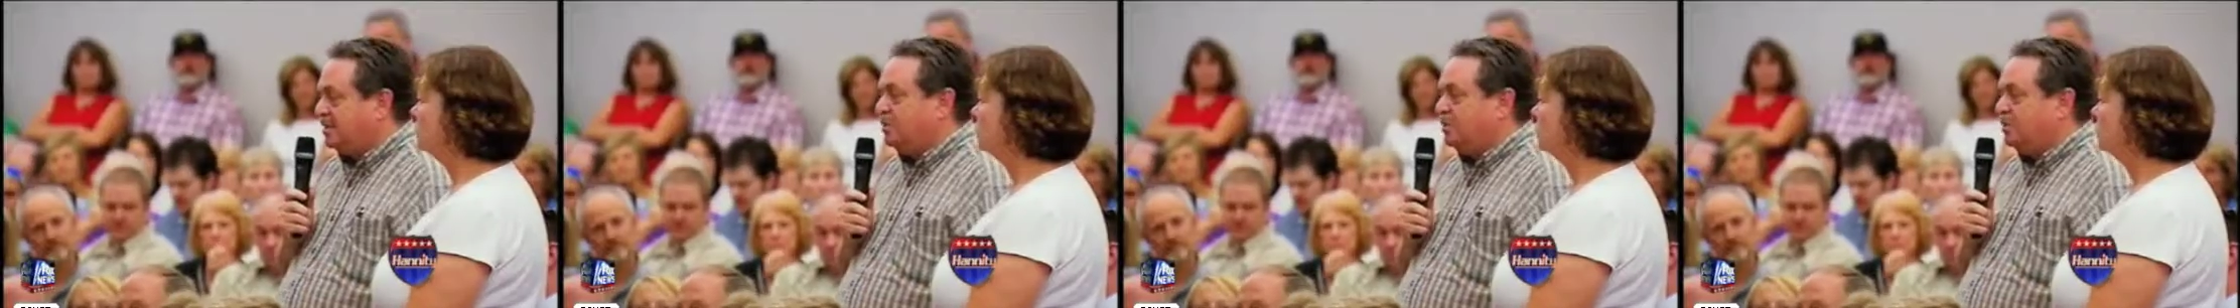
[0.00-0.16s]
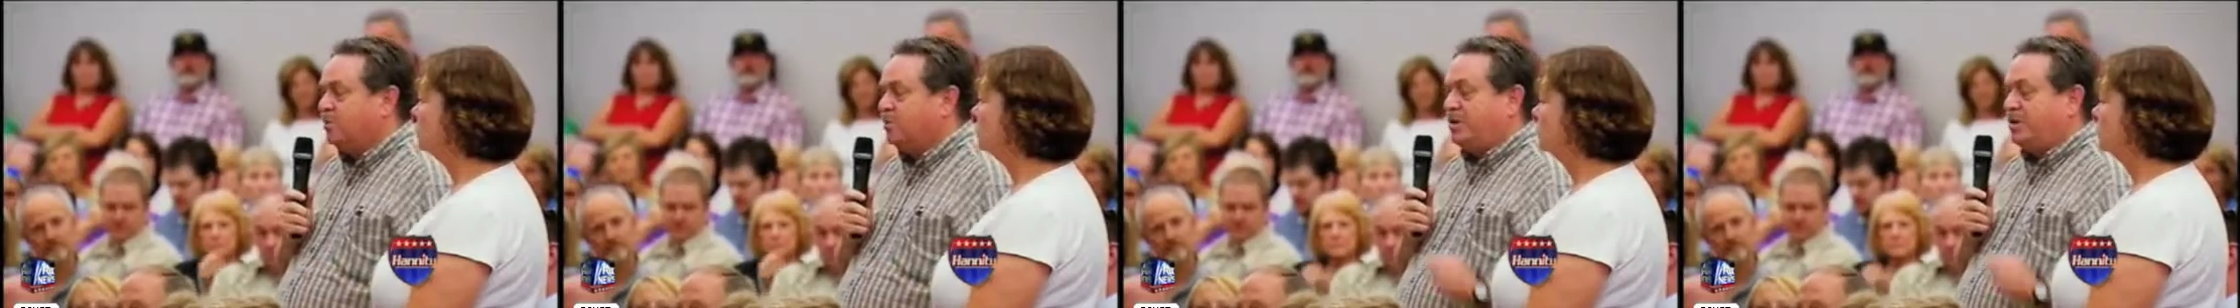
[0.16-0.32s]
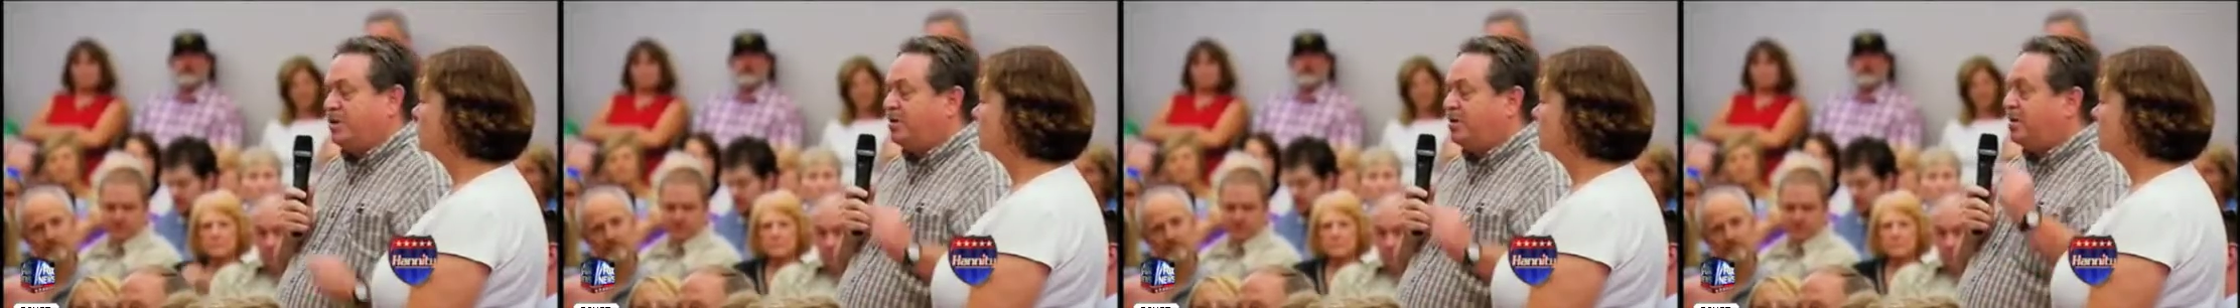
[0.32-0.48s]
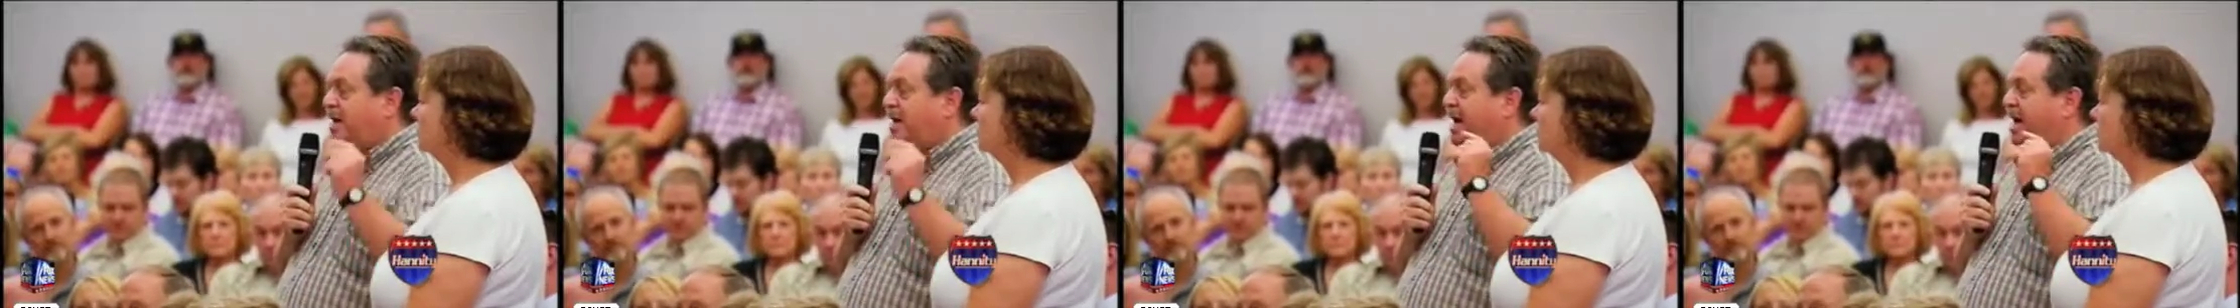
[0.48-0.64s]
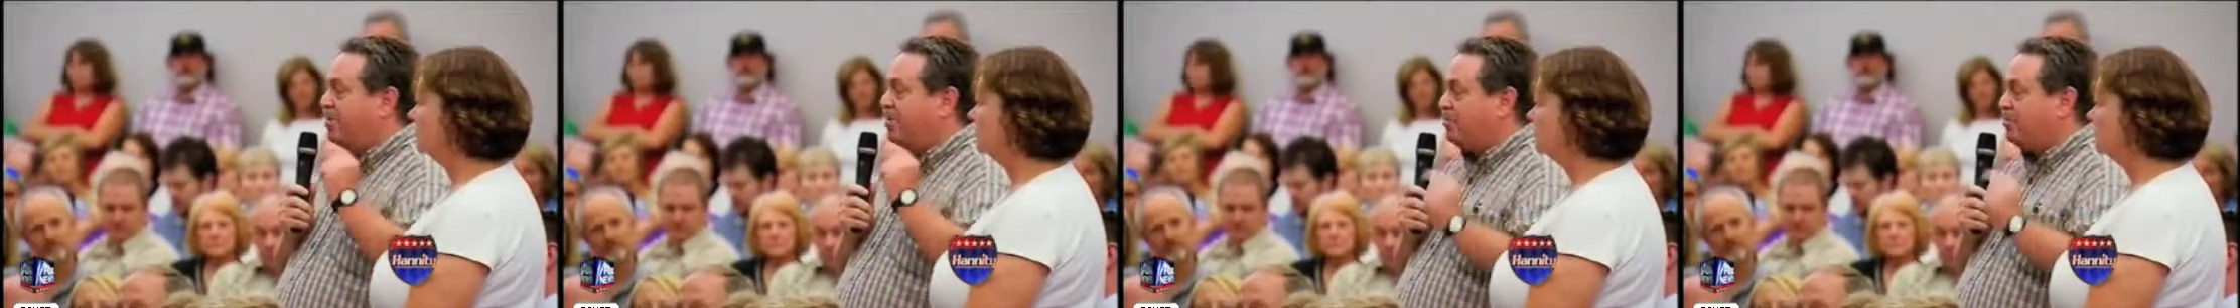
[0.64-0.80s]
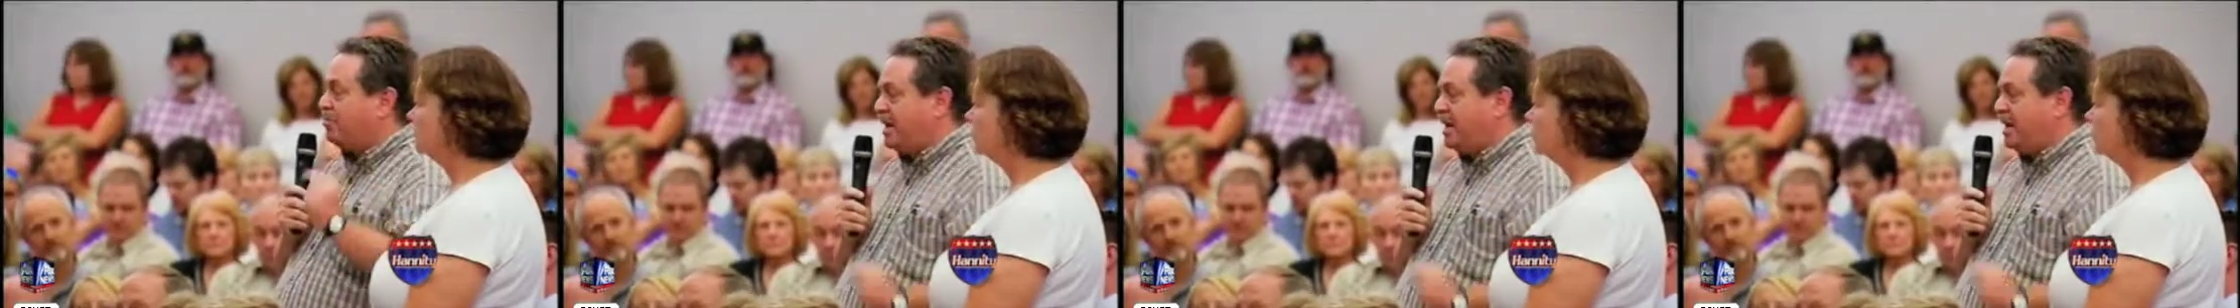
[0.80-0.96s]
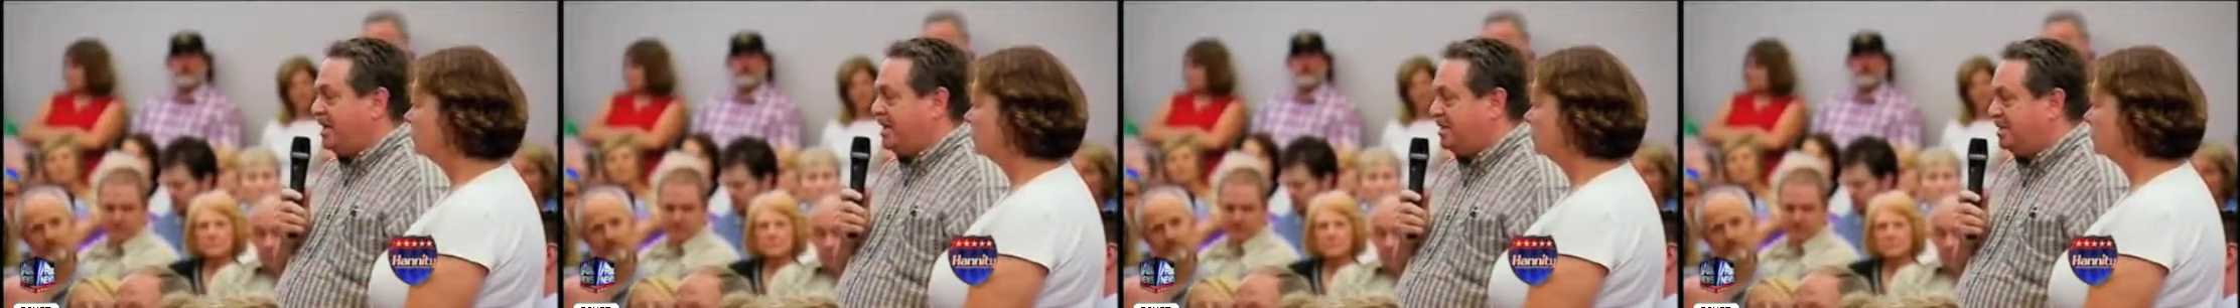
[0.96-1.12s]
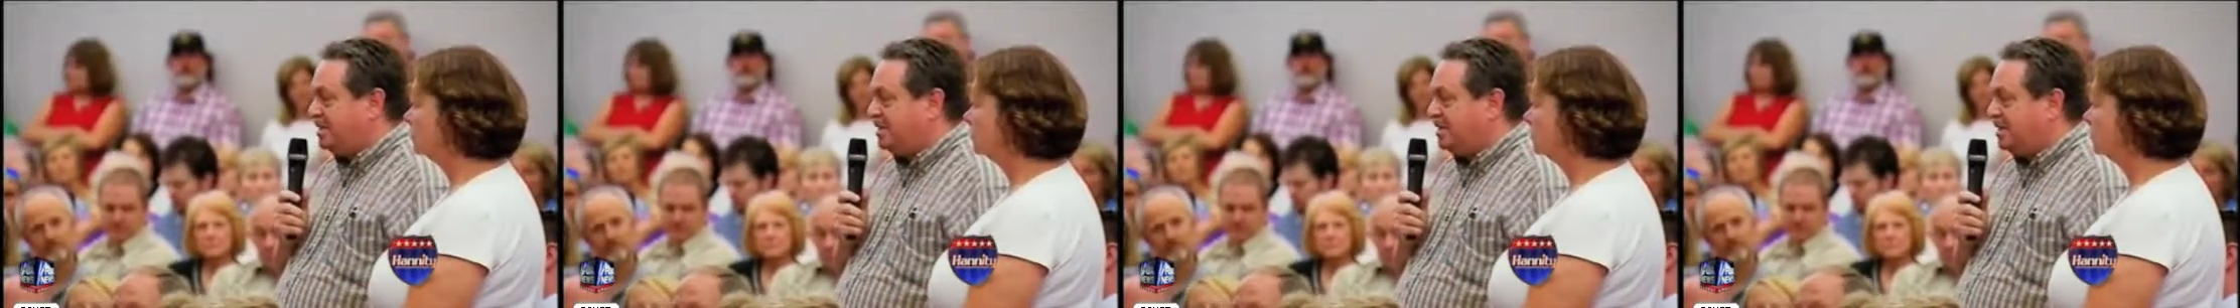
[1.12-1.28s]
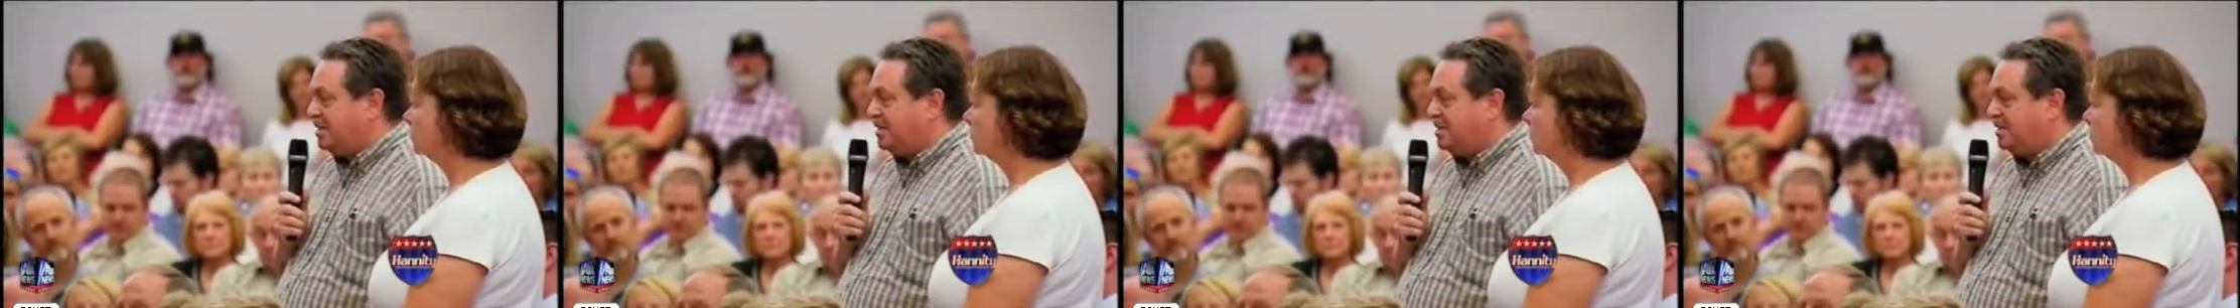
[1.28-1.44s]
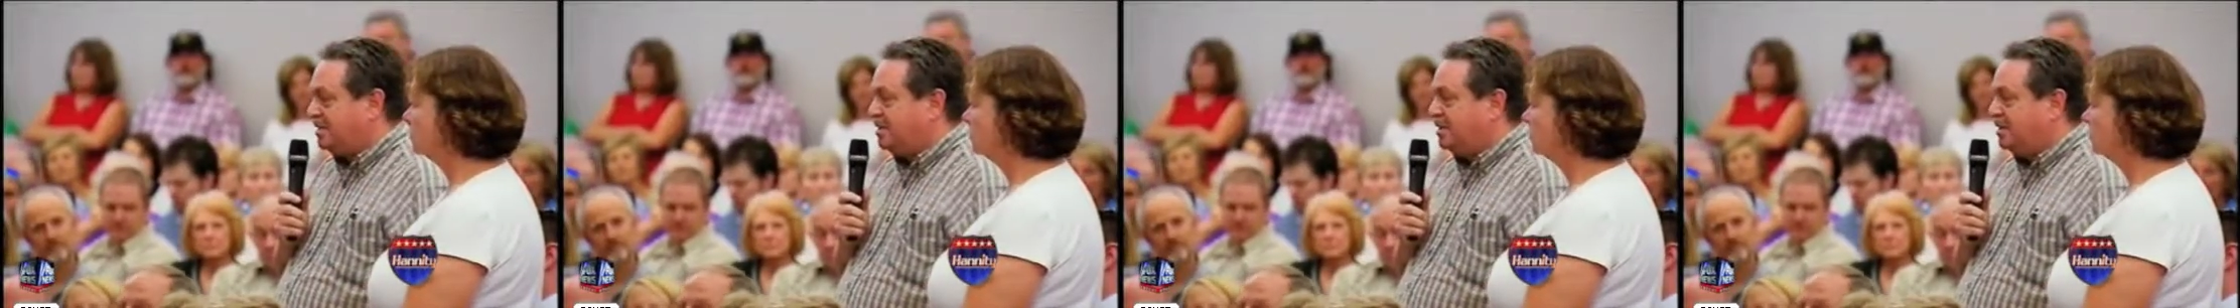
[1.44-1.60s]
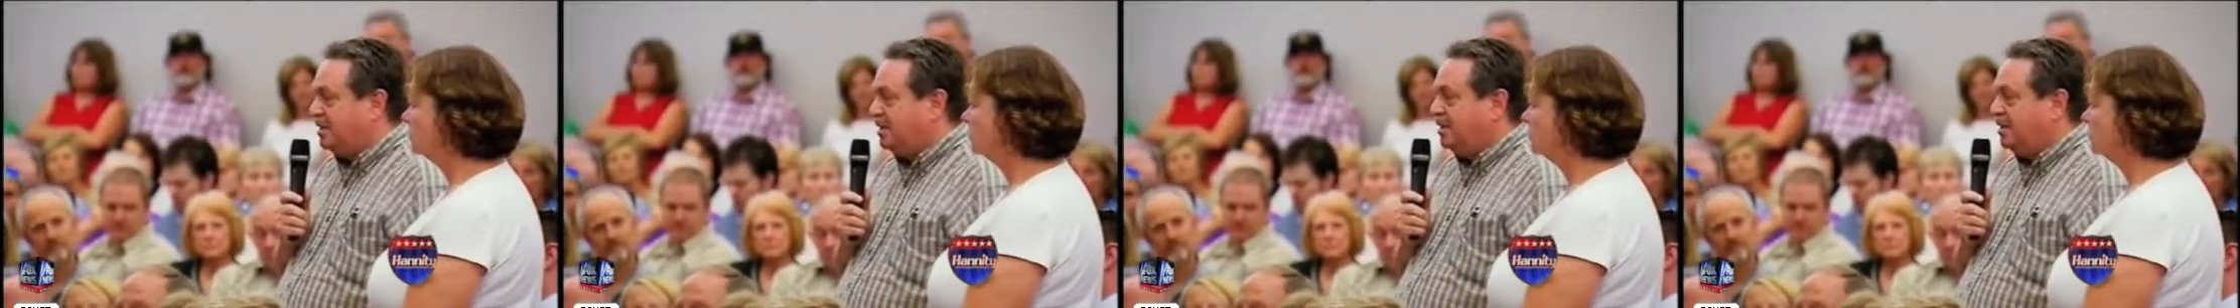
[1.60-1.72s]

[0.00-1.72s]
We are not racists.